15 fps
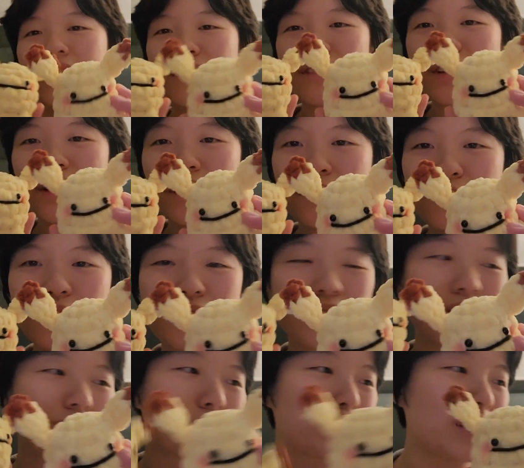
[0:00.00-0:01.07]
of them with
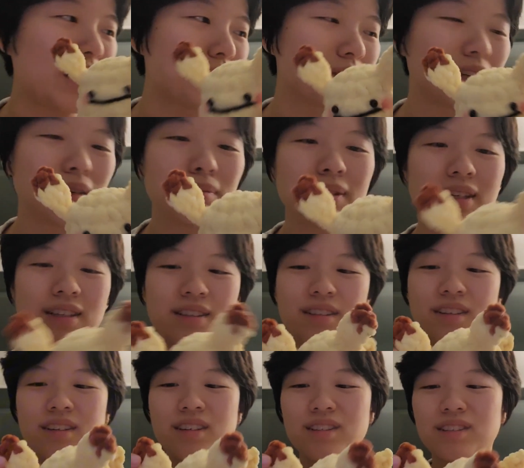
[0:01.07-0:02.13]
this brown tip
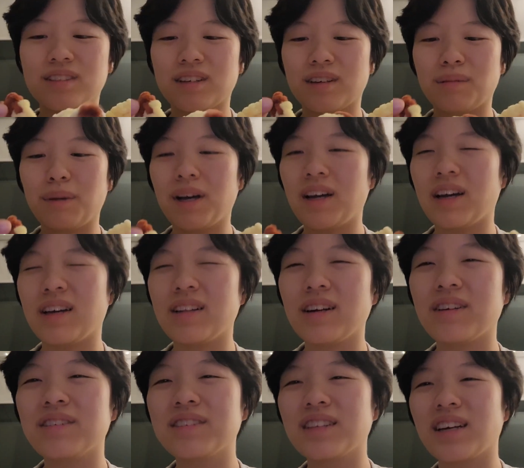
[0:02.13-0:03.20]
ear, because in my head
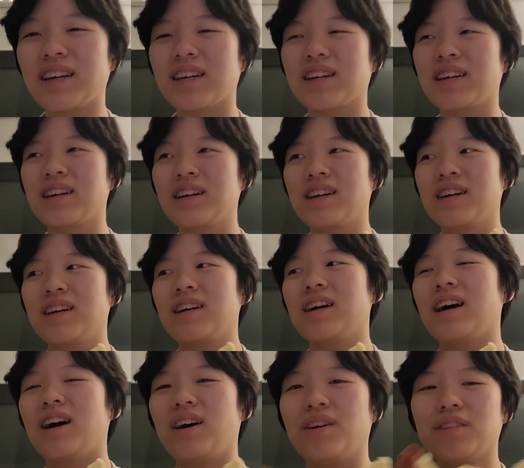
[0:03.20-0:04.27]
I was like,
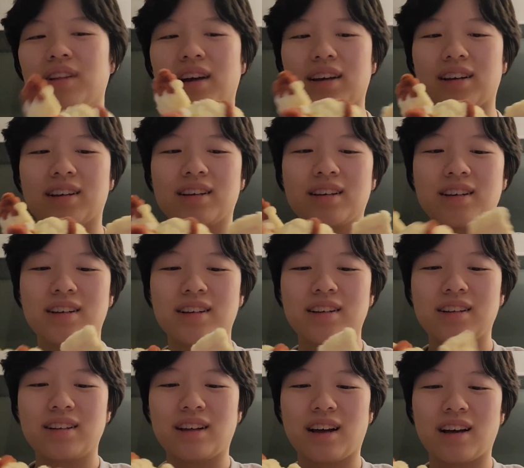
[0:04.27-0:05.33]
oh, like
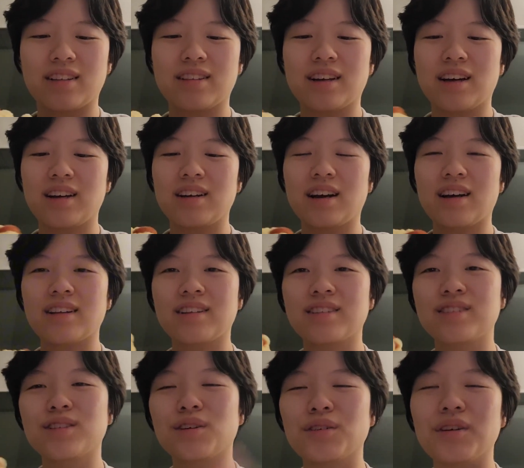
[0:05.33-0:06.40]

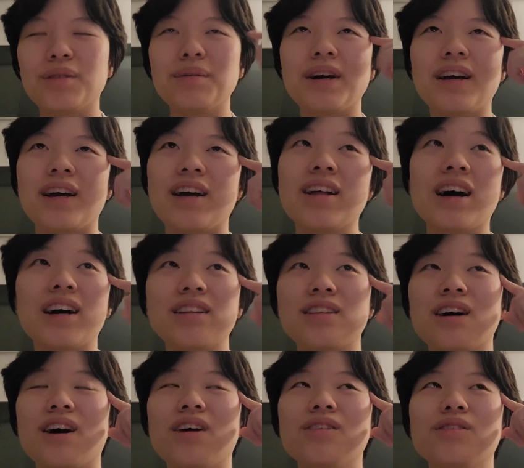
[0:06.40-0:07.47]
in my head I
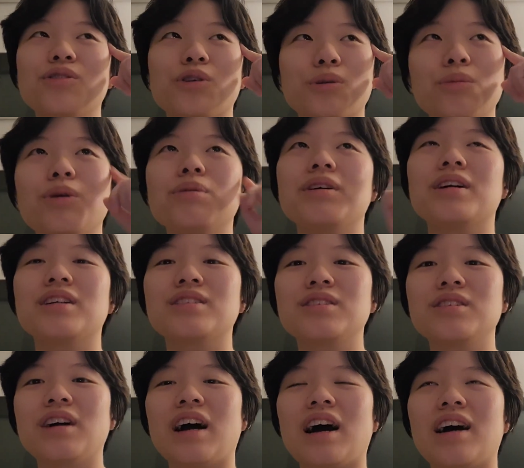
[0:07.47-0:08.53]
thought normal
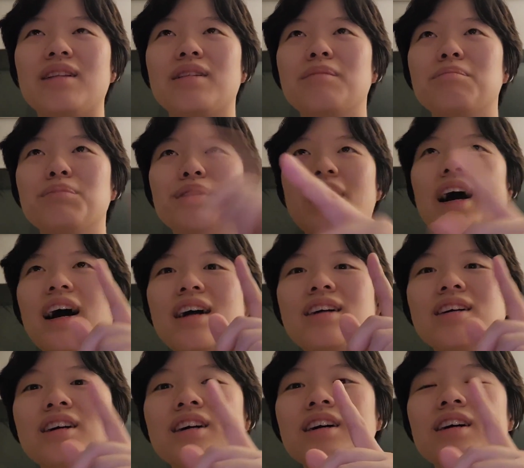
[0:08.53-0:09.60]
Pikachu had black
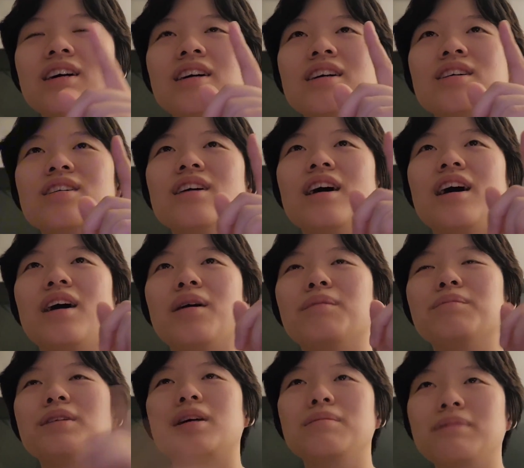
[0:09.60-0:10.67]

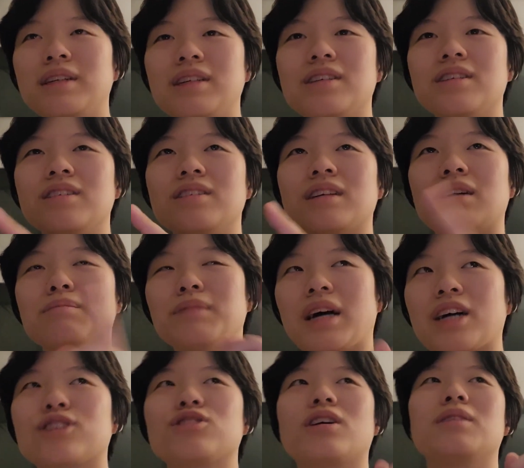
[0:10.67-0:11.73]
tip ears and
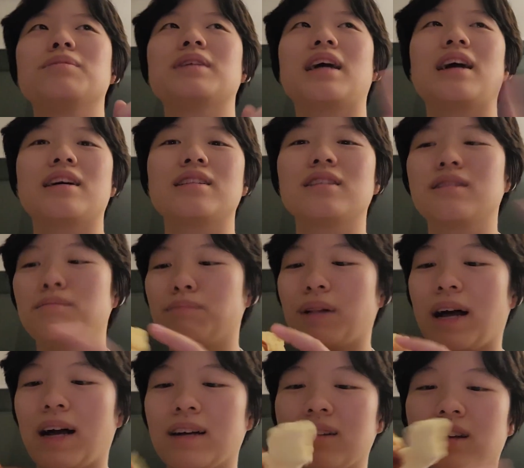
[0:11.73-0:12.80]
black stripes and
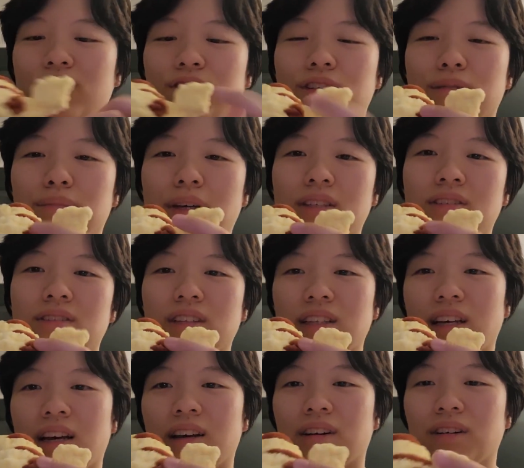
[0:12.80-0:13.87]
black like for the base of the
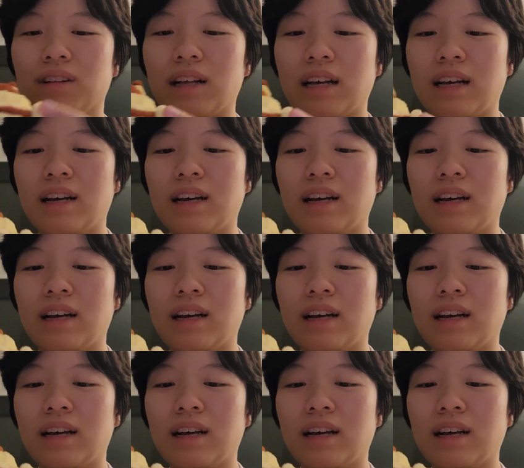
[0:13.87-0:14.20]
tail.